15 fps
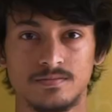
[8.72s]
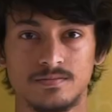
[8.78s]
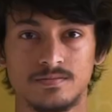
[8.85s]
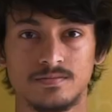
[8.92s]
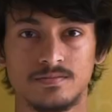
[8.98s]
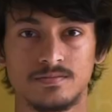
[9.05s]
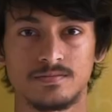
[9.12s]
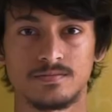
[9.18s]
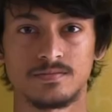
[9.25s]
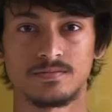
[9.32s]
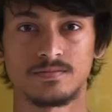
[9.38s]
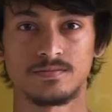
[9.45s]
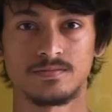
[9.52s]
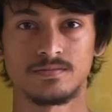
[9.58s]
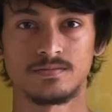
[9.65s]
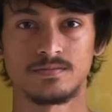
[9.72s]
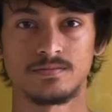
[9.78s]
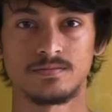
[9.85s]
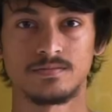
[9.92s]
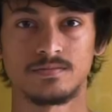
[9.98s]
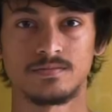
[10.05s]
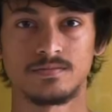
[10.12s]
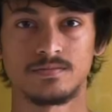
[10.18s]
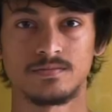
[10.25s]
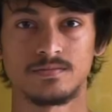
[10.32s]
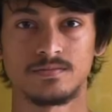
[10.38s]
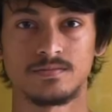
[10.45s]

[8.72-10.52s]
(silence)